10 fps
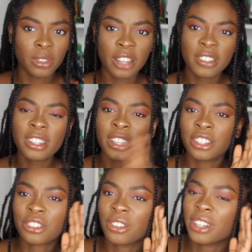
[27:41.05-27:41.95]
I've done the
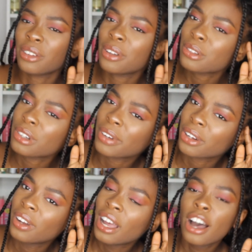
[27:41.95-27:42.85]
intro already, what am I talking
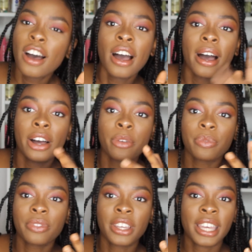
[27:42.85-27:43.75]
about?